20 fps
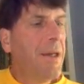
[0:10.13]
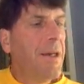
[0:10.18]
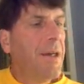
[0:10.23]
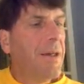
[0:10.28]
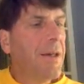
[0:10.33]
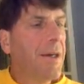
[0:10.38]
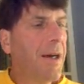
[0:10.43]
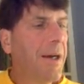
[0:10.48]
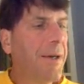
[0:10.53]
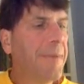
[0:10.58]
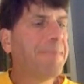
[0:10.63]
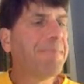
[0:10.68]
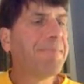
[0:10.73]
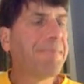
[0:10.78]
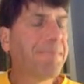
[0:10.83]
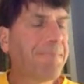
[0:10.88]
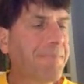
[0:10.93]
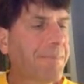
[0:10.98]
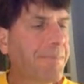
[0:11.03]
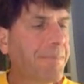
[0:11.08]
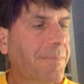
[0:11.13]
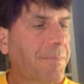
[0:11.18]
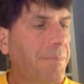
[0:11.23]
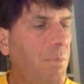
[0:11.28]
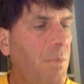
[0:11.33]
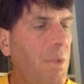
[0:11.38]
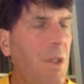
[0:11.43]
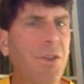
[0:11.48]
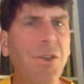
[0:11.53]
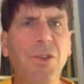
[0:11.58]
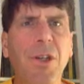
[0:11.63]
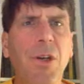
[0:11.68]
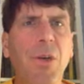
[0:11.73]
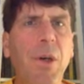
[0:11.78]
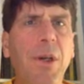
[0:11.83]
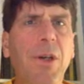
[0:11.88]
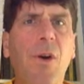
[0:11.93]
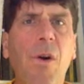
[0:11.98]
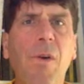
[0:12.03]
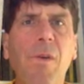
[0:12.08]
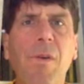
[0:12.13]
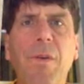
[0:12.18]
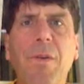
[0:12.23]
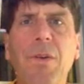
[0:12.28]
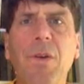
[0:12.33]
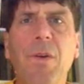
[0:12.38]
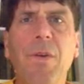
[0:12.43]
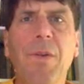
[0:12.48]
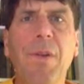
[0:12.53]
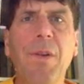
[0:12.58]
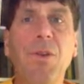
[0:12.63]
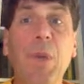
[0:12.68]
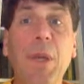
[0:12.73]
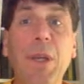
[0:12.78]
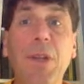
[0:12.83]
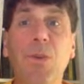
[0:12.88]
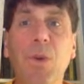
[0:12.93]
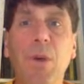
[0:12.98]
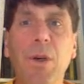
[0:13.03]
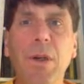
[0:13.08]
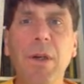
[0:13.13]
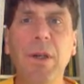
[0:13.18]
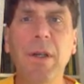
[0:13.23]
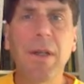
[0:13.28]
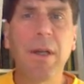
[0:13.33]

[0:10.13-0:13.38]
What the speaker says: Um, just a quick overview of this week's work.